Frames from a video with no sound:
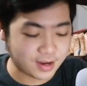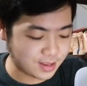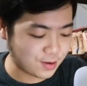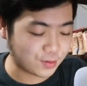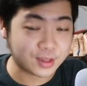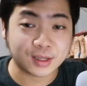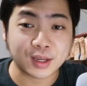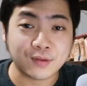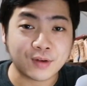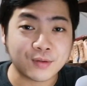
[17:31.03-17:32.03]
Nakadaog ta sa
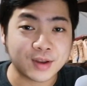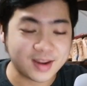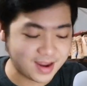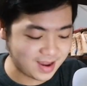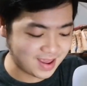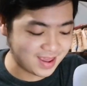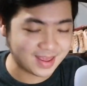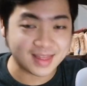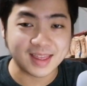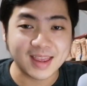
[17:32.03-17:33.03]
giveaway.
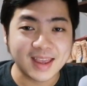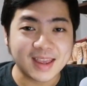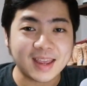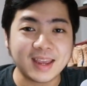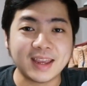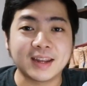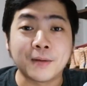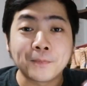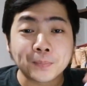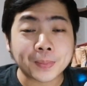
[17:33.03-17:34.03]
And
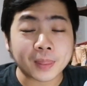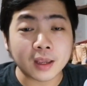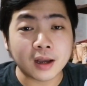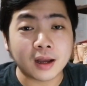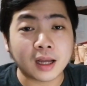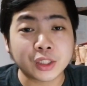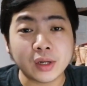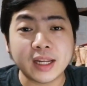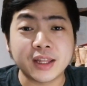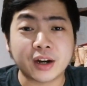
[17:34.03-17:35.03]

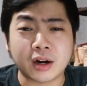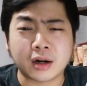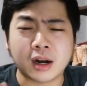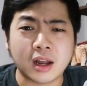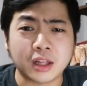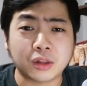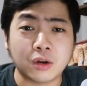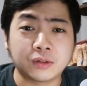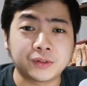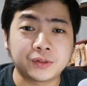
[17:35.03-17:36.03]
actually, there are a lot
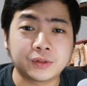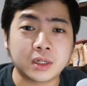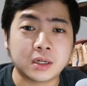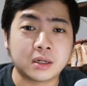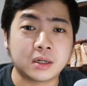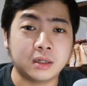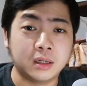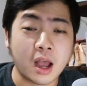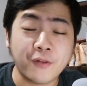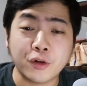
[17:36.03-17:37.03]
of
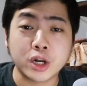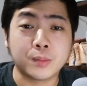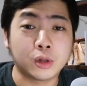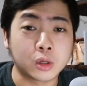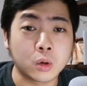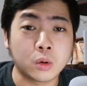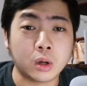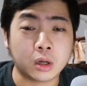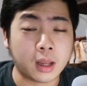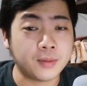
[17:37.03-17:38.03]
affordable
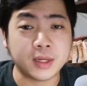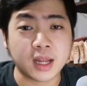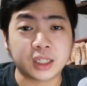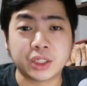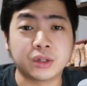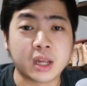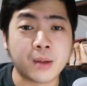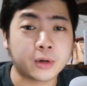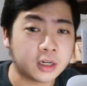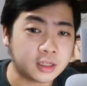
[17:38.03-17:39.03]
action
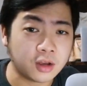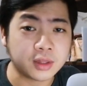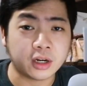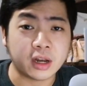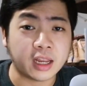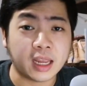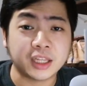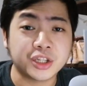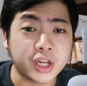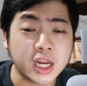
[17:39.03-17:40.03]
cameras out there. Na
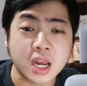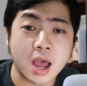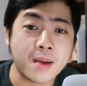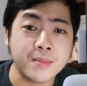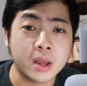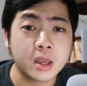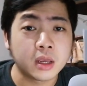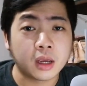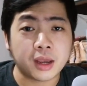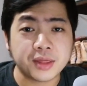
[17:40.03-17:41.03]
SJ Cam,
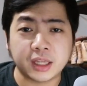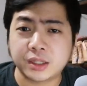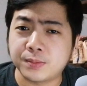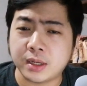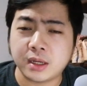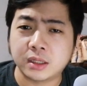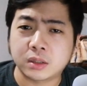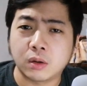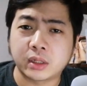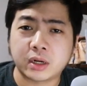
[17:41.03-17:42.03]
I think it's being
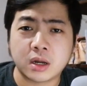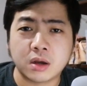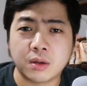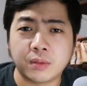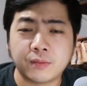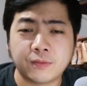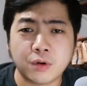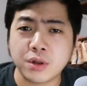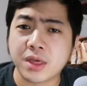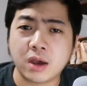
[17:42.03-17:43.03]
sold around
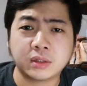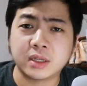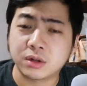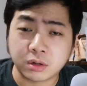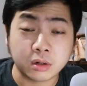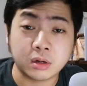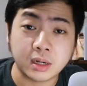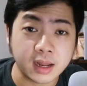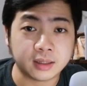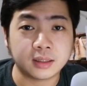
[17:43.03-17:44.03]
4,000 or
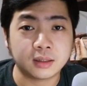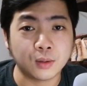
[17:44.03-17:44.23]
less.